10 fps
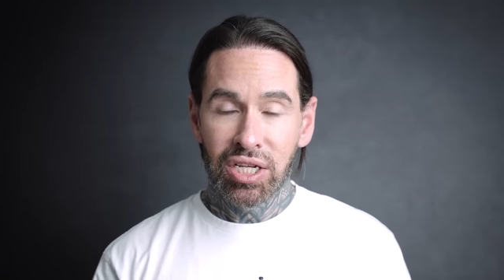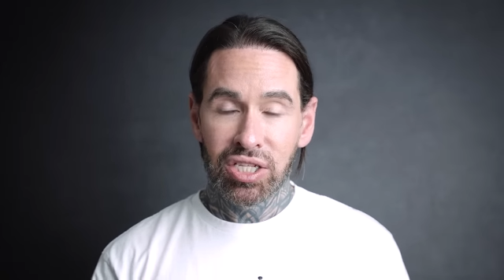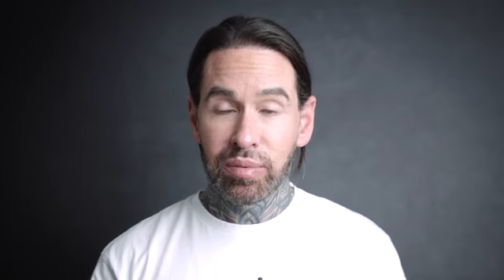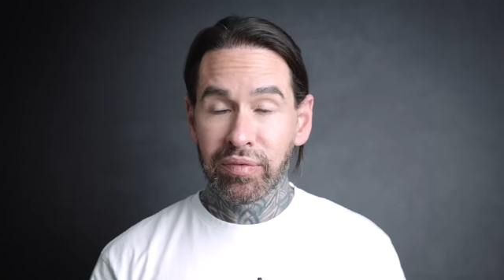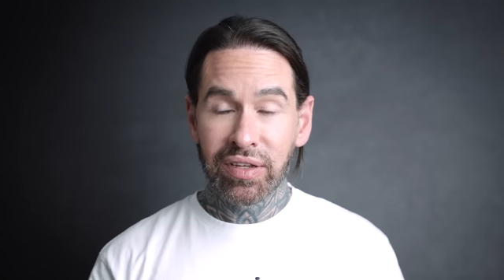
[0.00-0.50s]

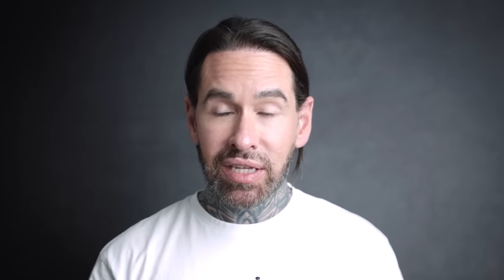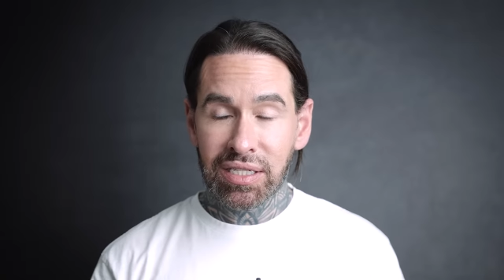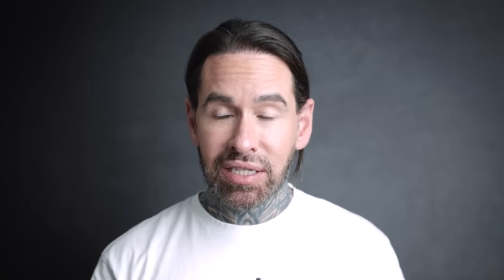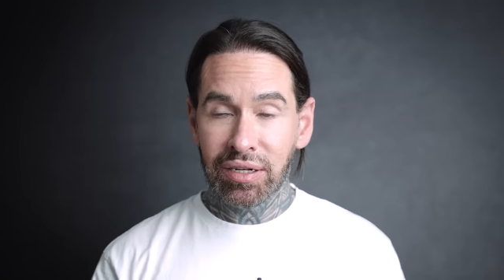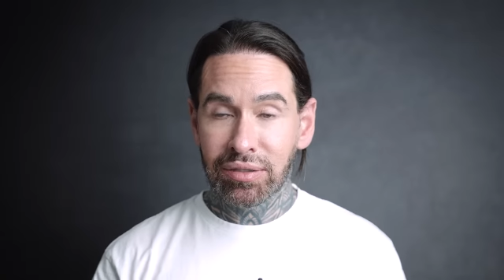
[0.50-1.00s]
Super
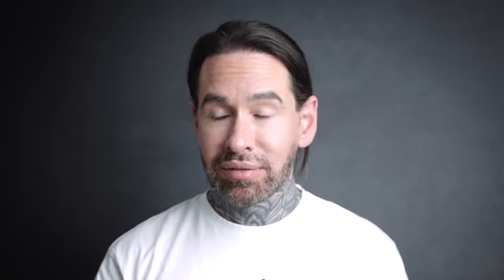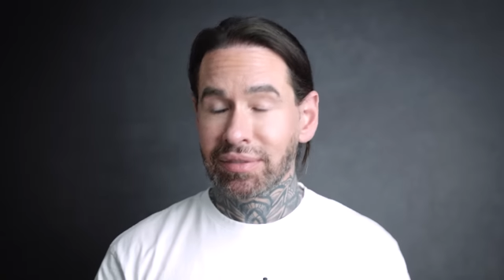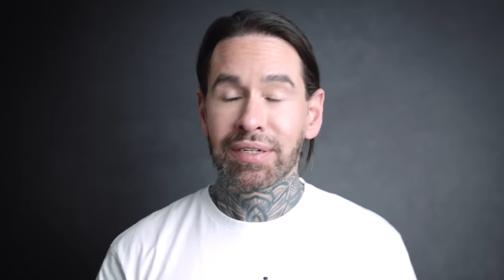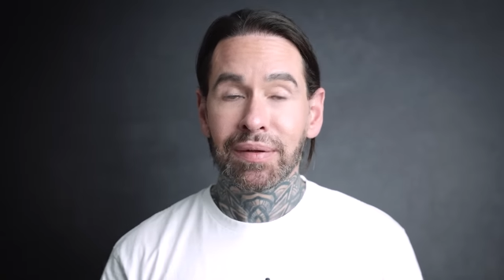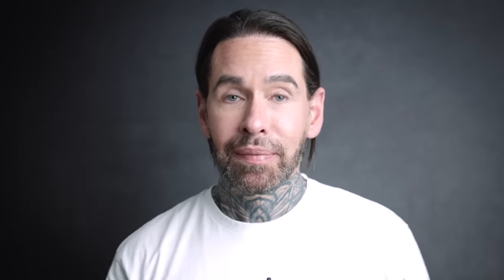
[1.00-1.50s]
fantastical.
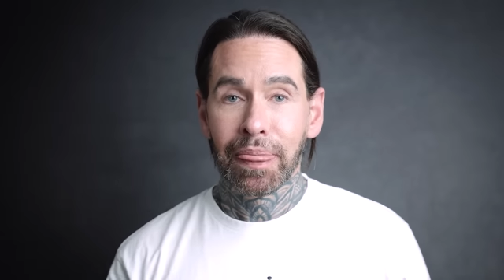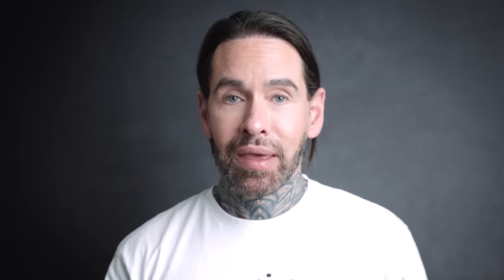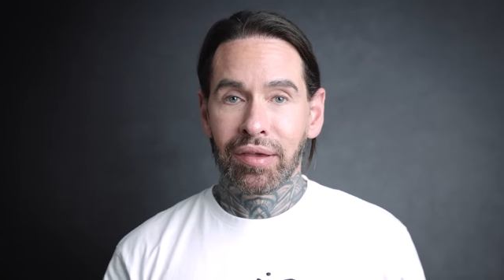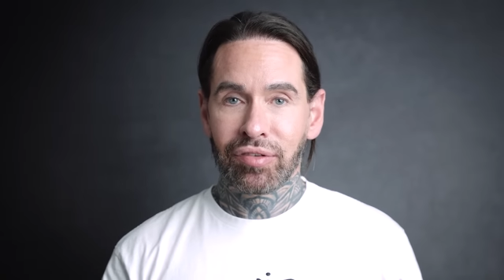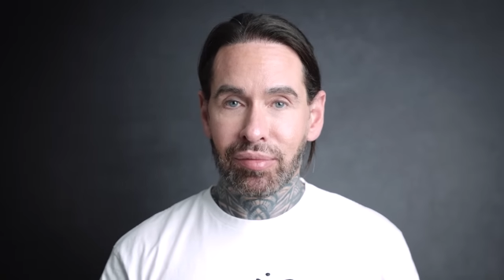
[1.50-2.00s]

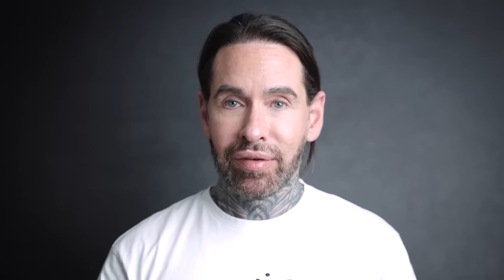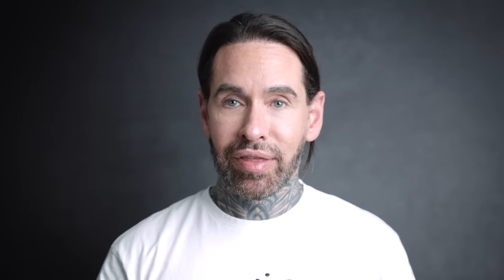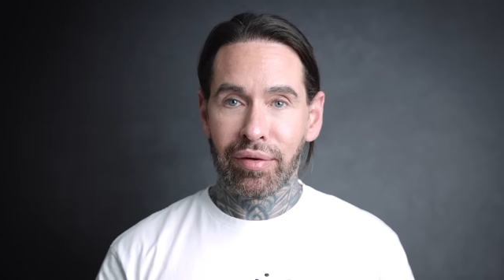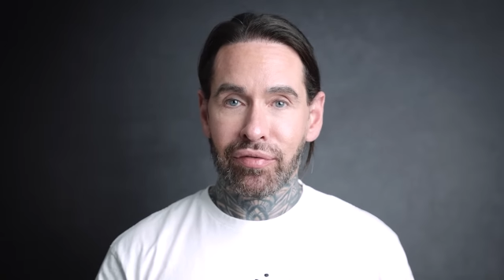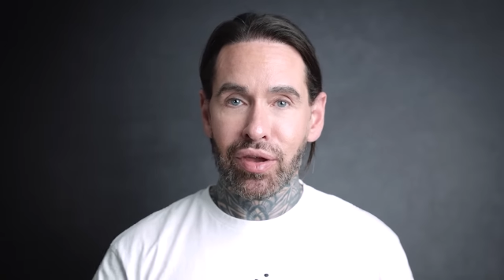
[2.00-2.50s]
So if you love
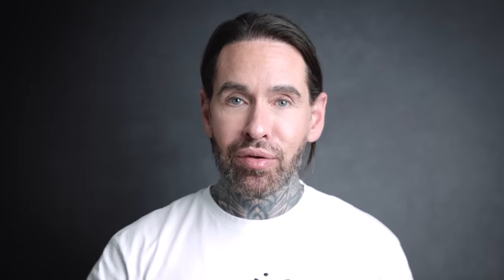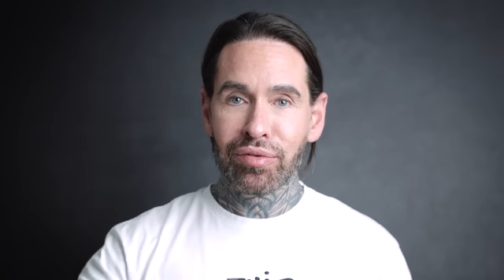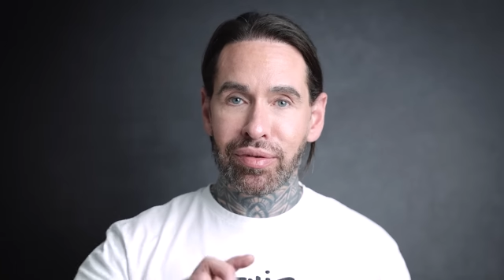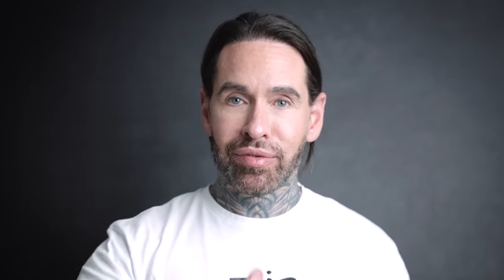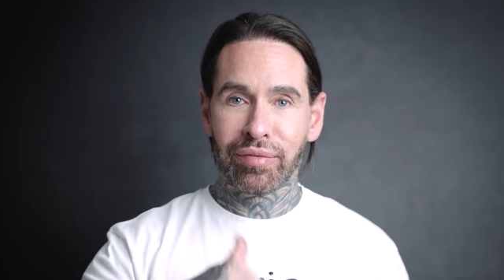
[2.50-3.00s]
that review,
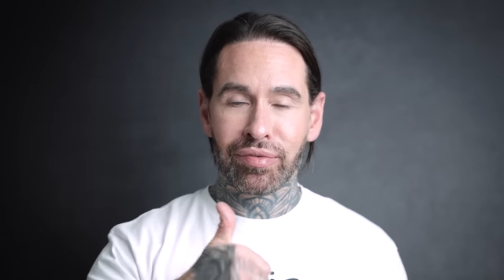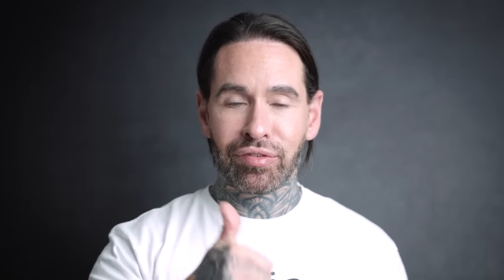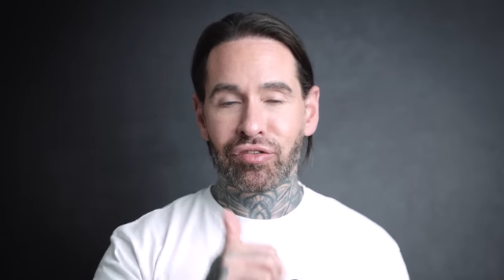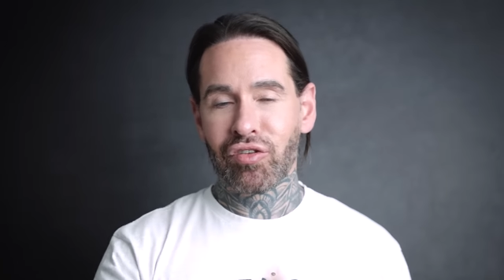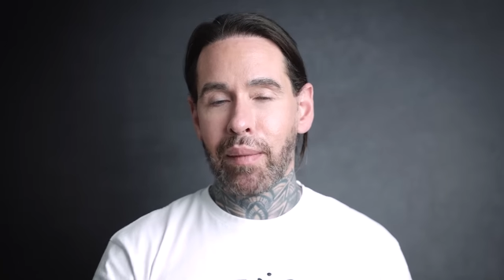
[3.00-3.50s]
thumbs up and
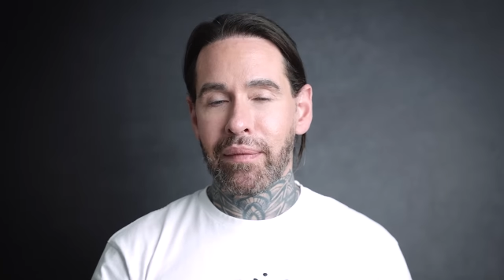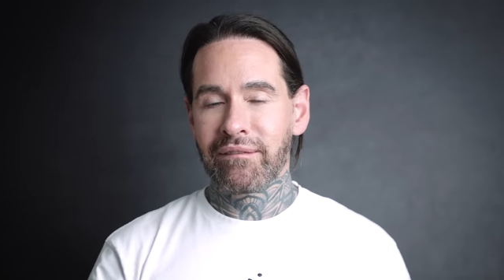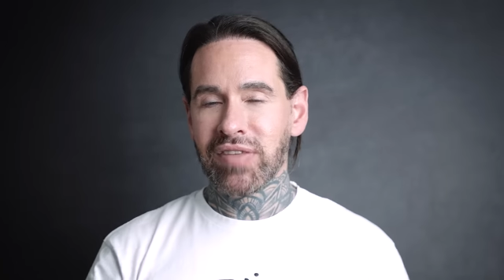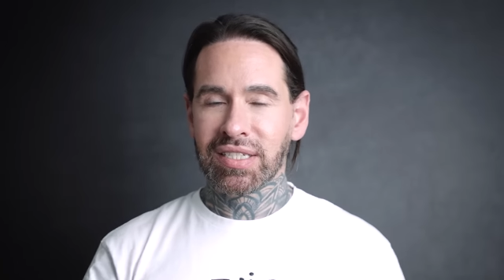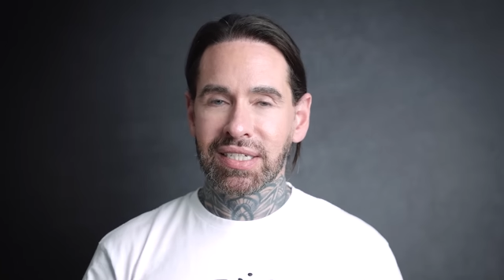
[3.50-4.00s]
subscribe for
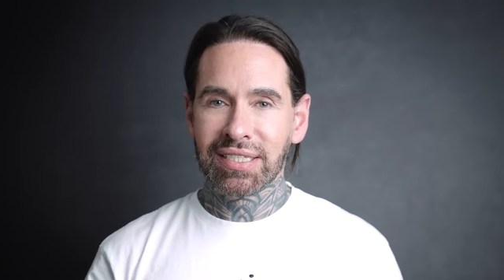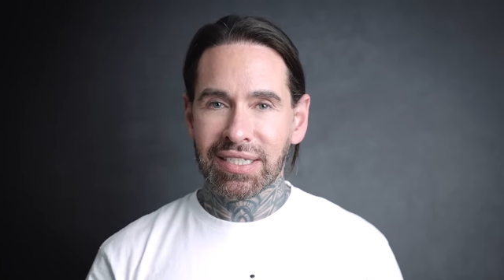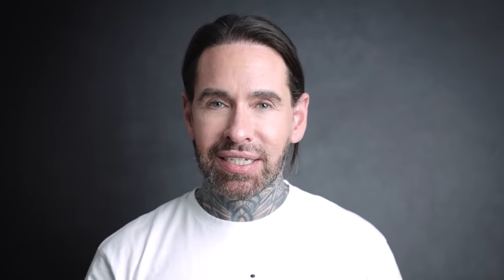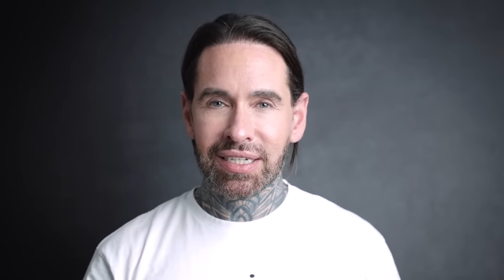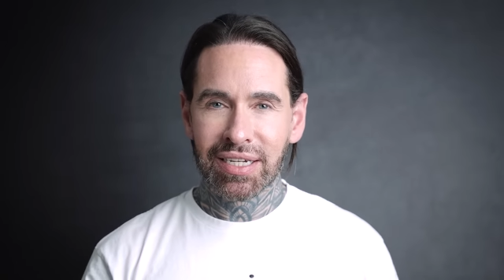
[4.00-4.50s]

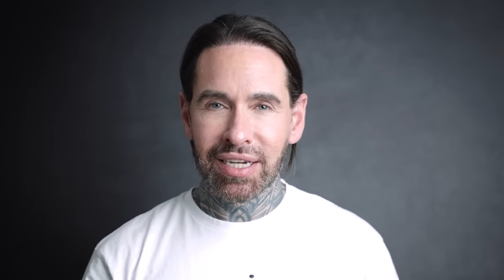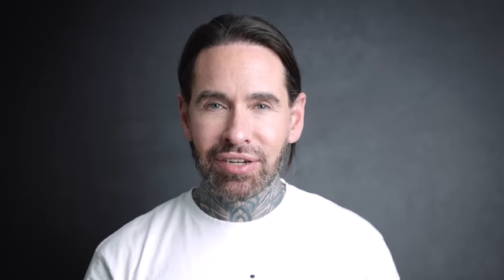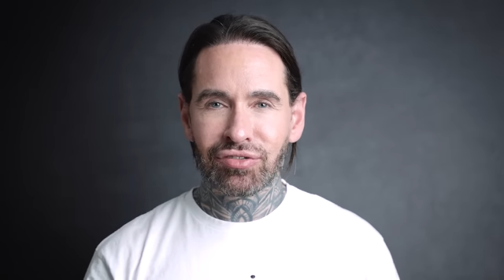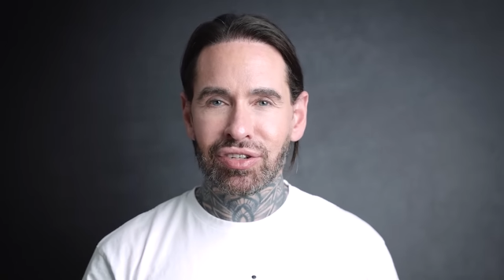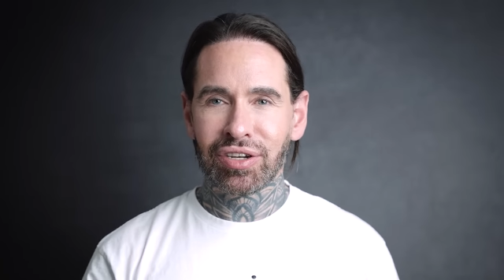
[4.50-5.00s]
fascinating,
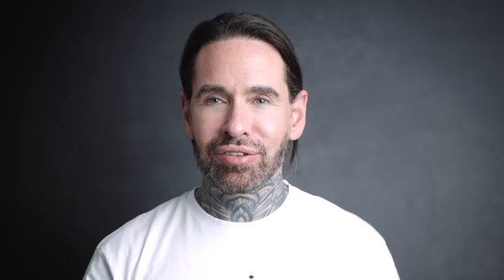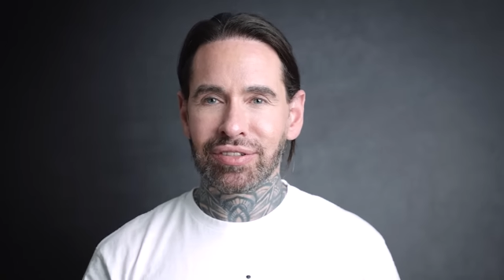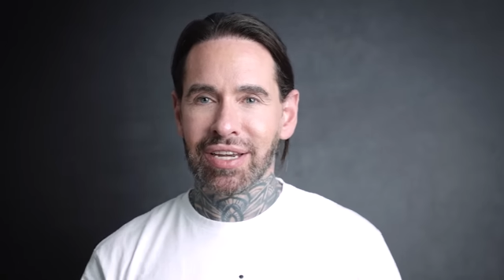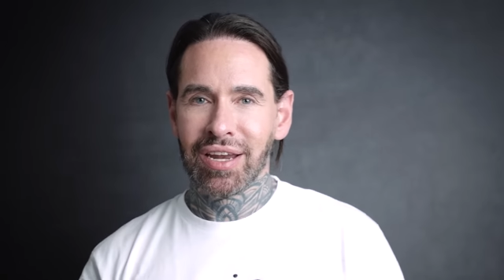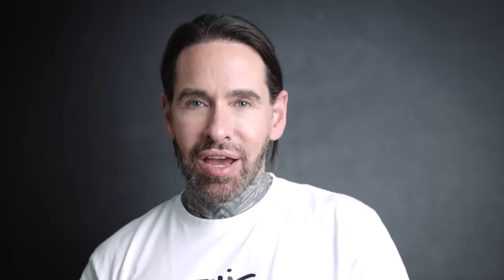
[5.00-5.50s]
interesting
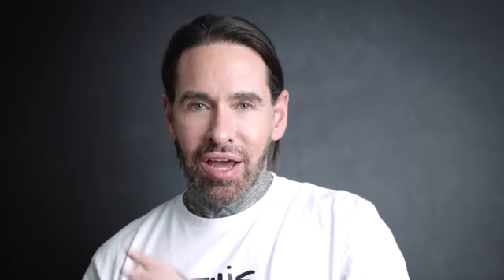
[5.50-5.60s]
content,